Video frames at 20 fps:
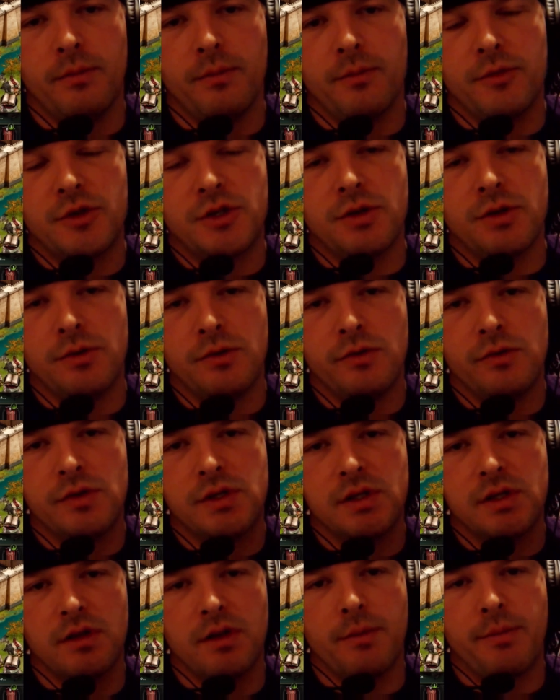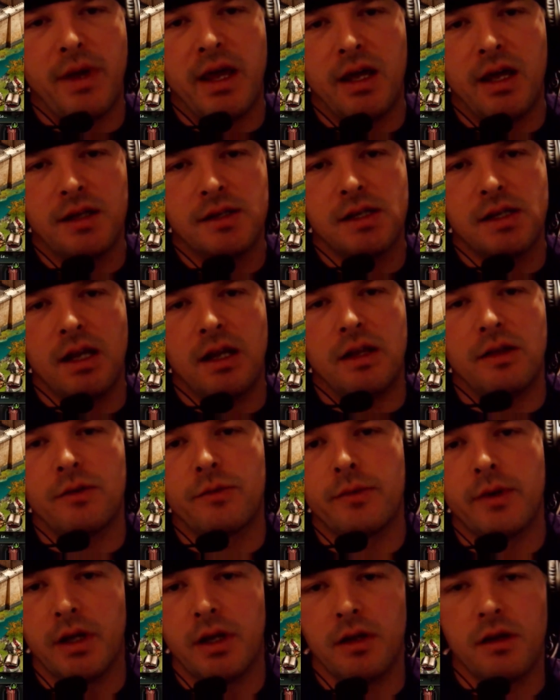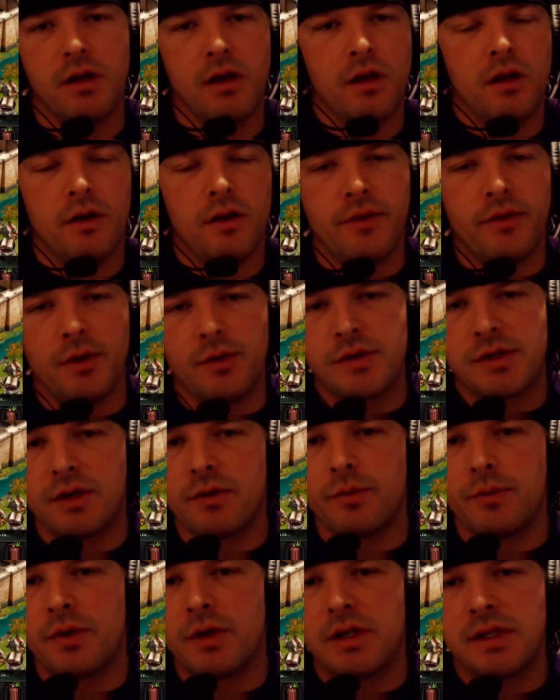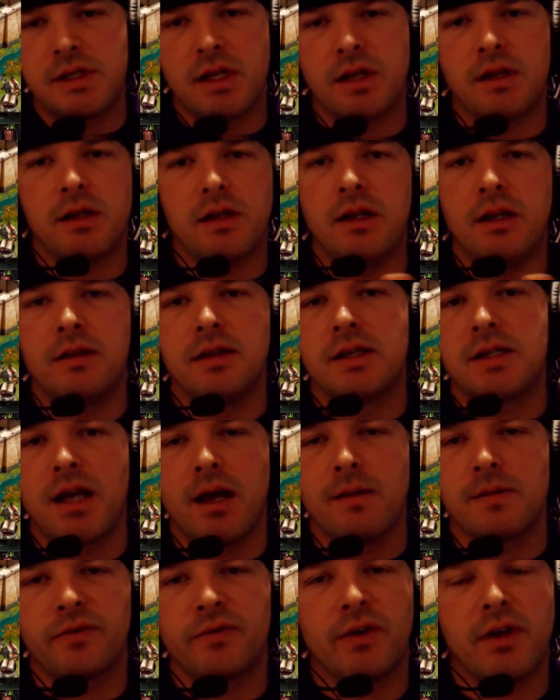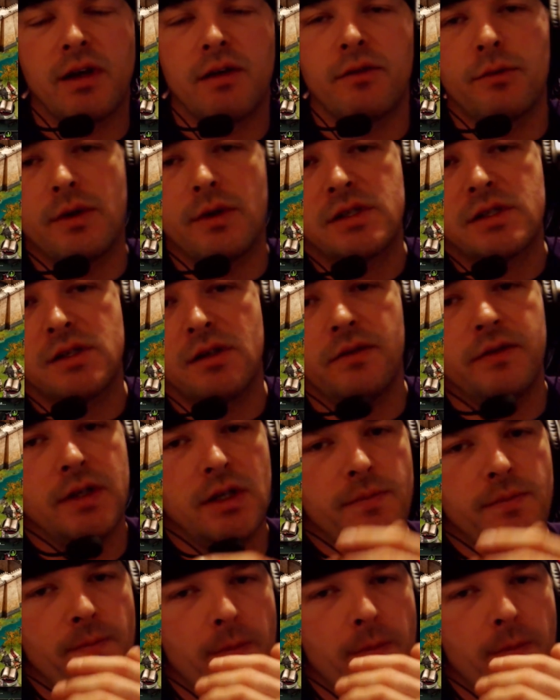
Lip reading: shoes, the pants, and the ring. Those are the ones that need the ×5. The rest of it,